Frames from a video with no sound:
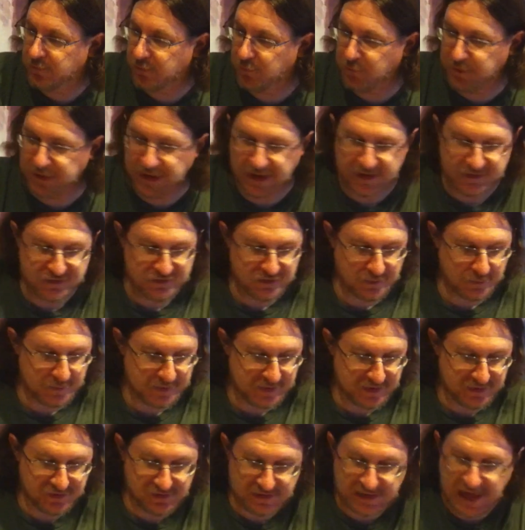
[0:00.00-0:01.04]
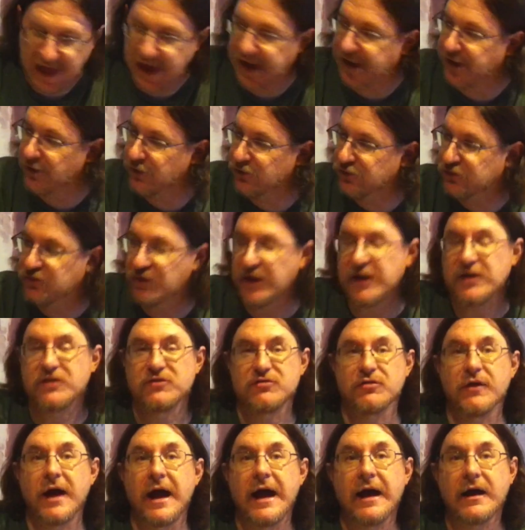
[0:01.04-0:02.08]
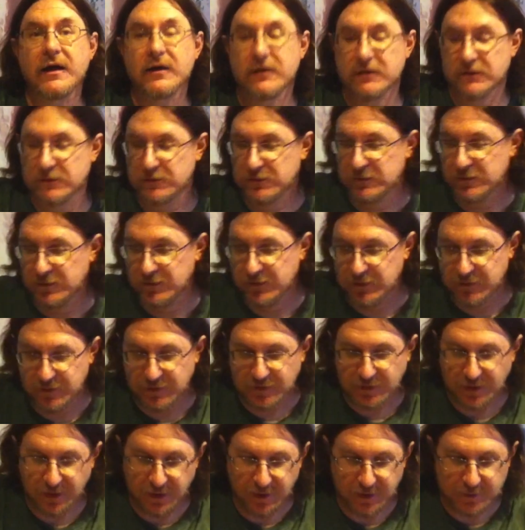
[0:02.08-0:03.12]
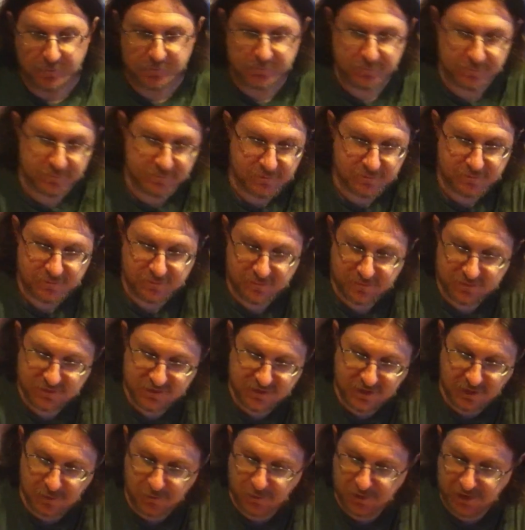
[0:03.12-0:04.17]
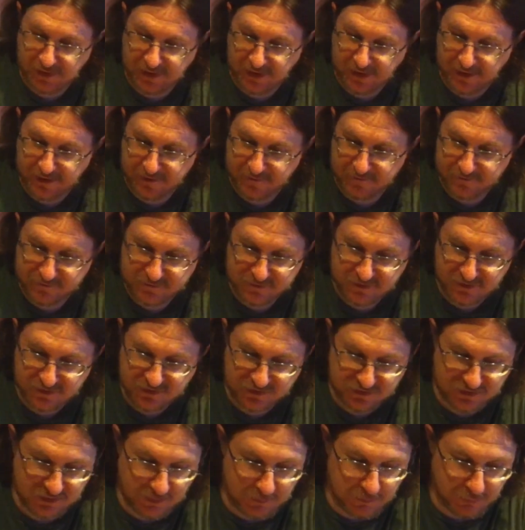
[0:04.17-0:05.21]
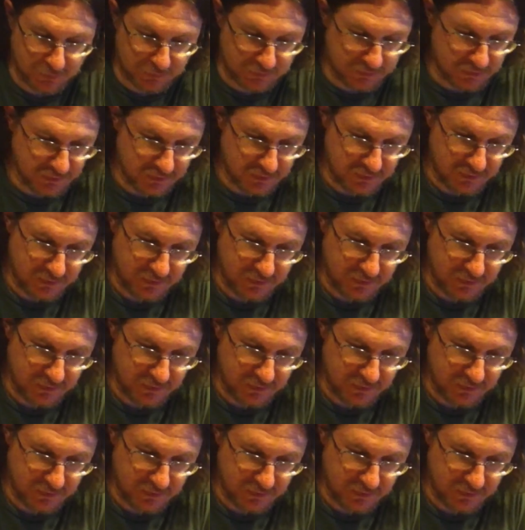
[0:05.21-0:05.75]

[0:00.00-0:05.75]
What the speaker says: we got some of this Lionel train track that we have disassembled,